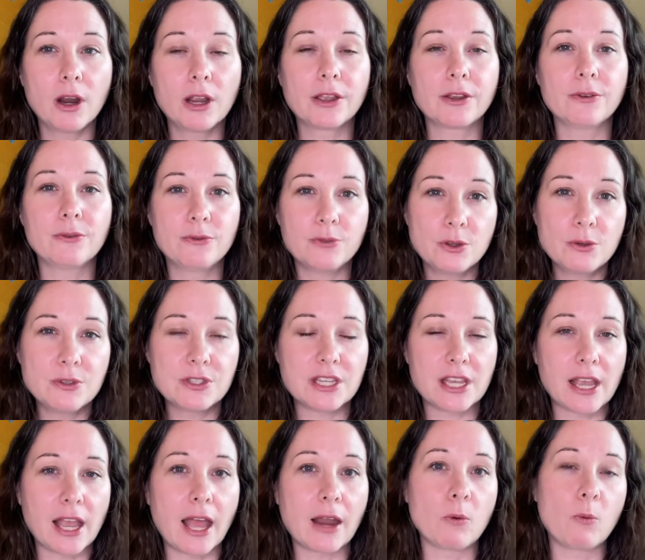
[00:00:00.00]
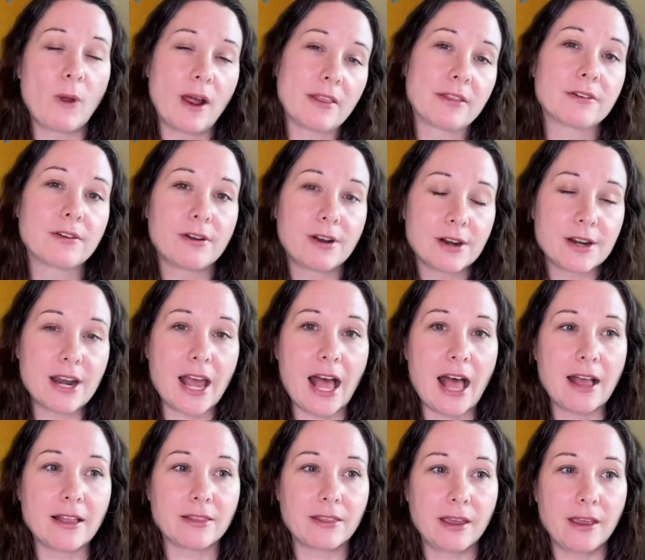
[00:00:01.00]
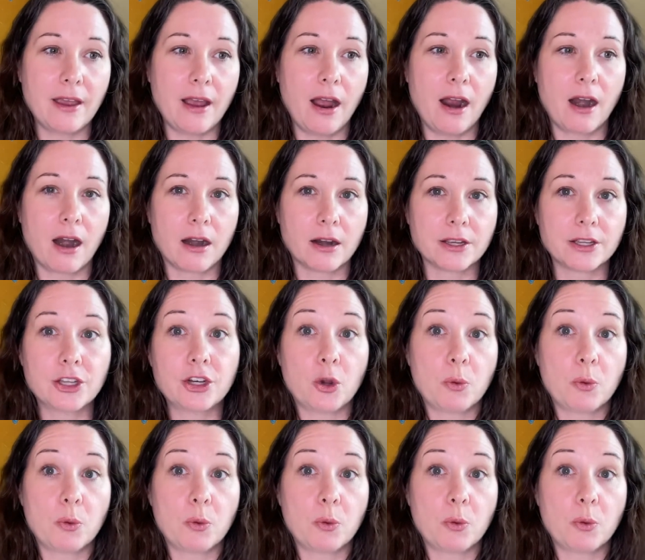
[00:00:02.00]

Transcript: confusing on whether or not they are,